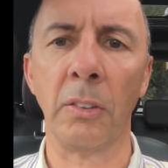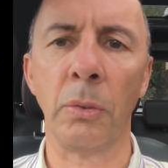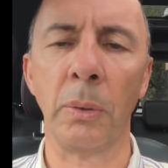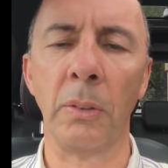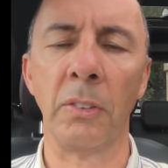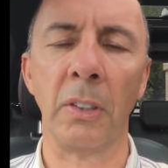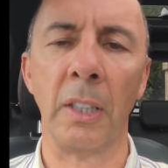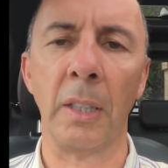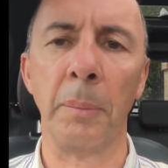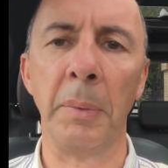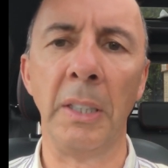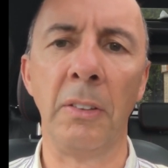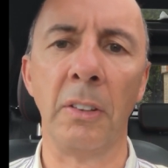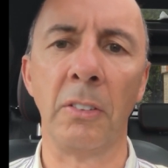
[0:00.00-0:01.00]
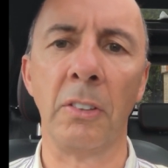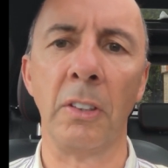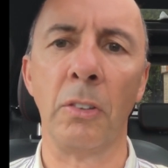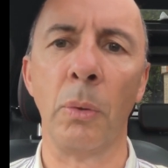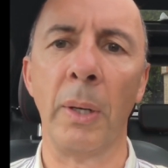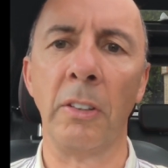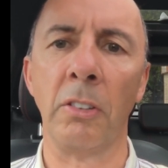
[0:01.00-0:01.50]
This was a meeting
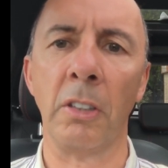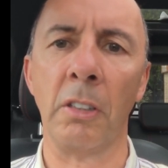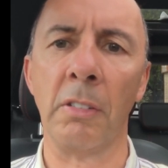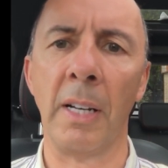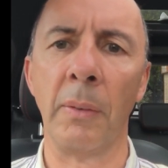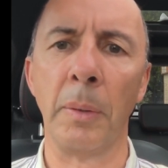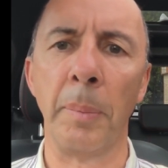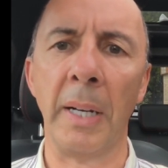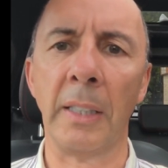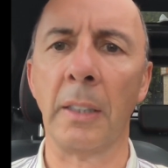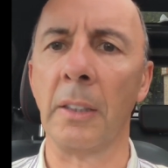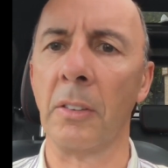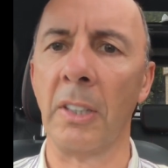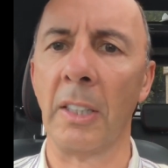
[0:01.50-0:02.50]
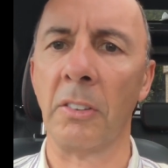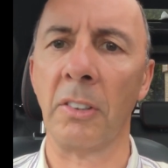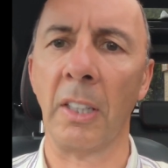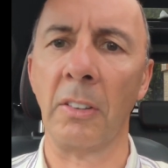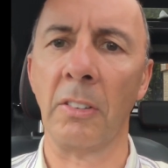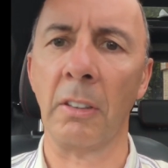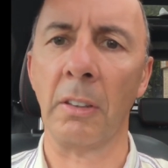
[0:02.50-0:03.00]
situation around the back of the test
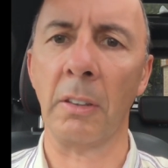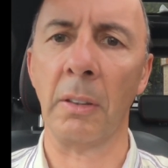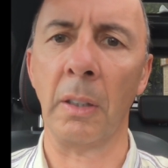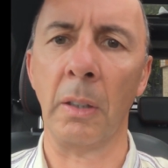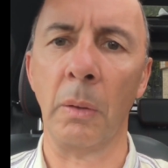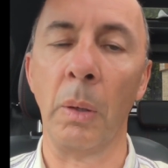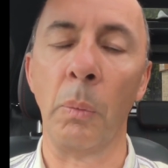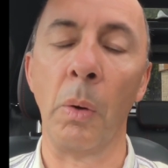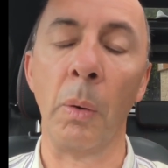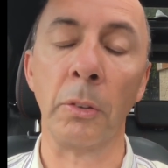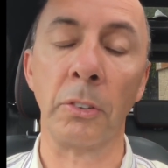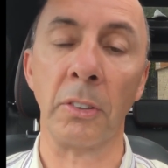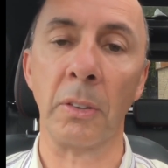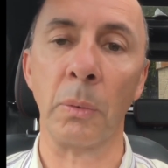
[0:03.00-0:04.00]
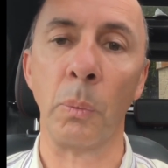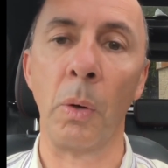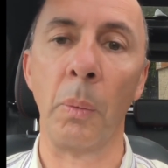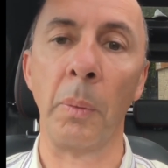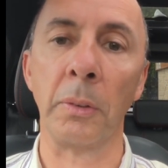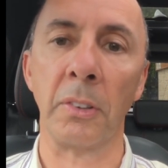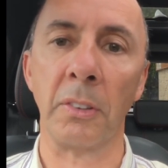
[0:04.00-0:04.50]
centre,
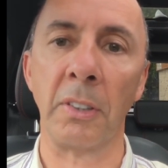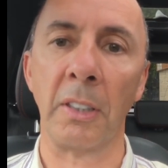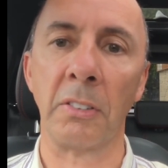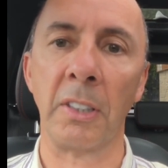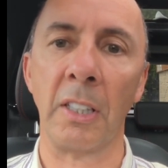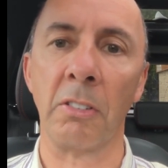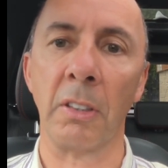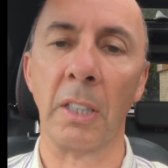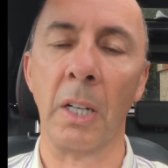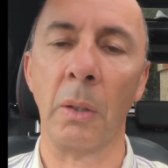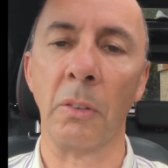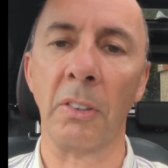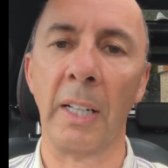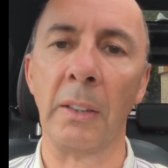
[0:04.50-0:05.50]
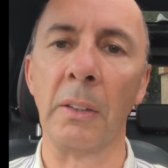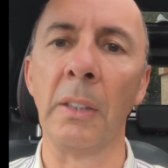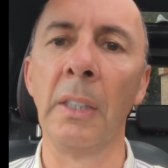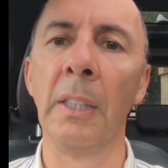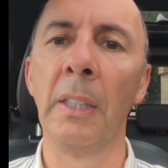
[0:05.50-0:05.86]
what was the test centre at the hotel